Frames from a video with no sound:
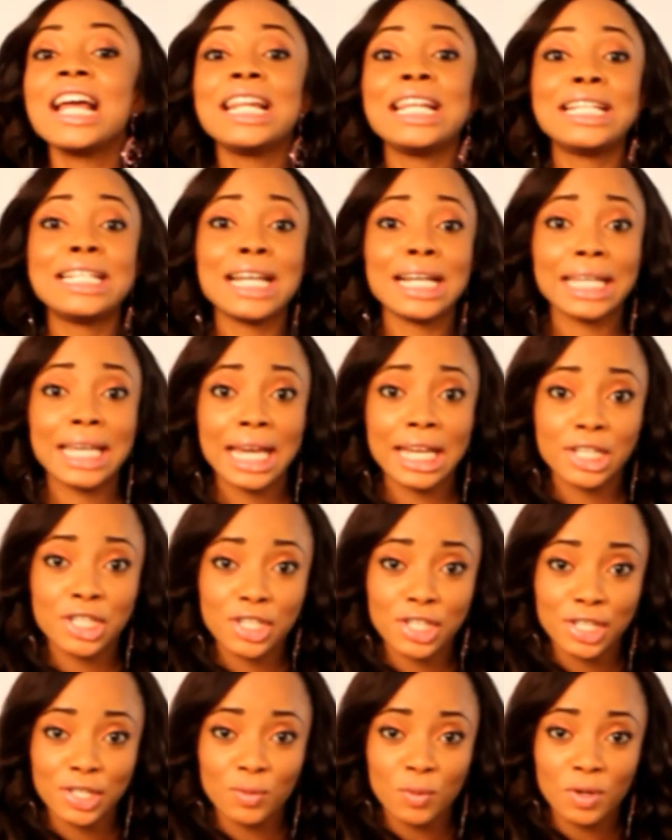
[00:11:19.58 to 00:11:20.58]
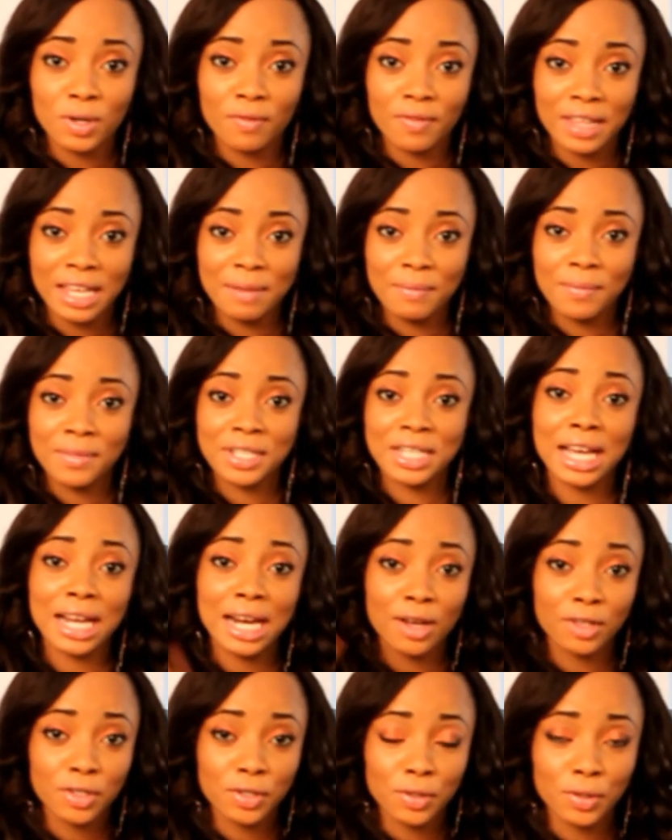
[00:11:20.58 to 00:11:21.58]
Linda Ikeji is one of them.
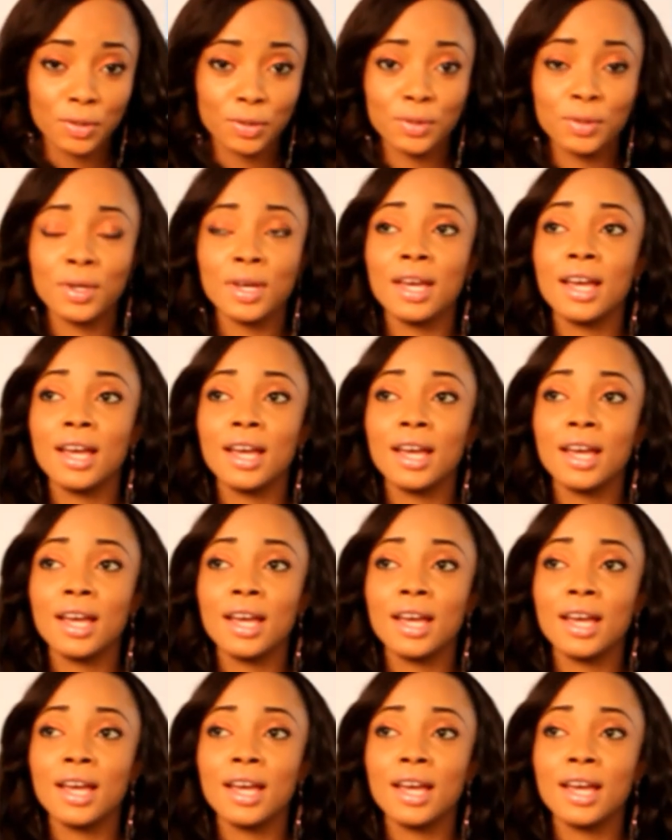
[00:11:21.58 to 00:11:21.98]
Shout out to you.